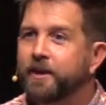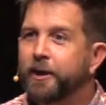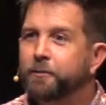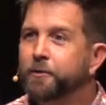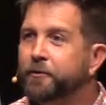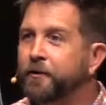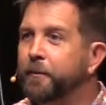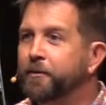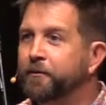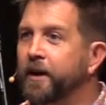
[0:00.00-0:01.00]
And Ruth's
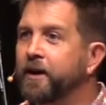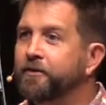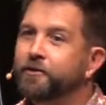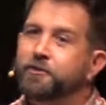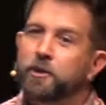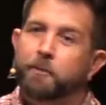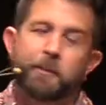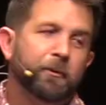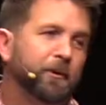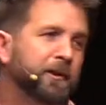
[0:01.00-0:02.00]
famous phrase is, your
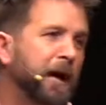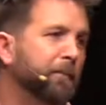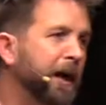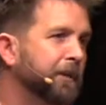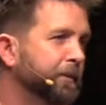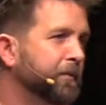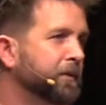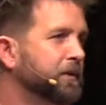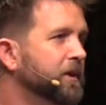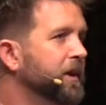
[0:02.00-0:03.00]
people are now my
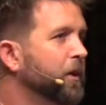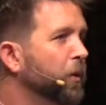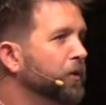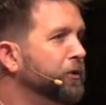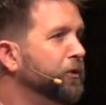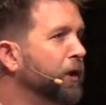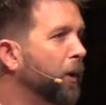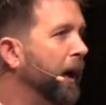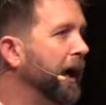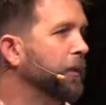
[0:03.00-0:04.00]
people. Where you
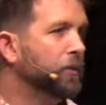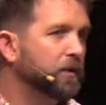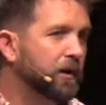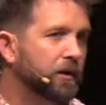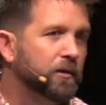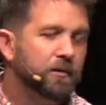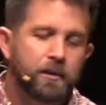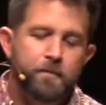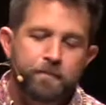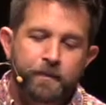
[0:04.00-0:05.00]
go, I will go.
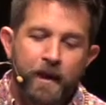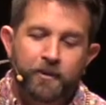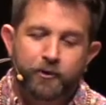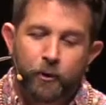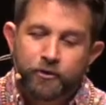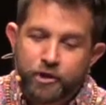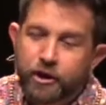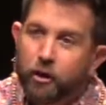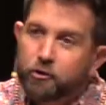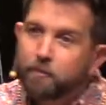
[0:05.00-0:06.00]
And so she
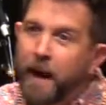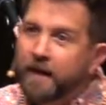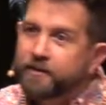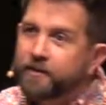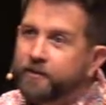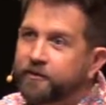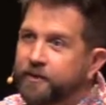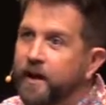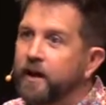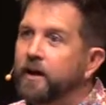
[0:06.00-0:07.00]
goes back to this
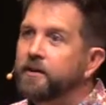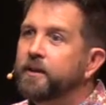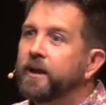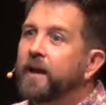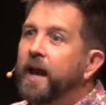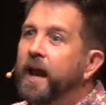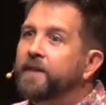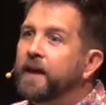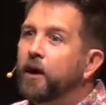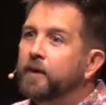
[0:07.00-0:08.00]
land,
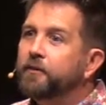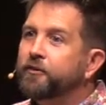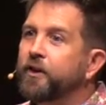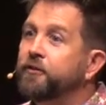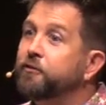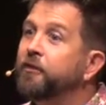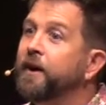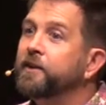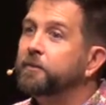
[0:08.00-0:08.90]
and they all of a sudden find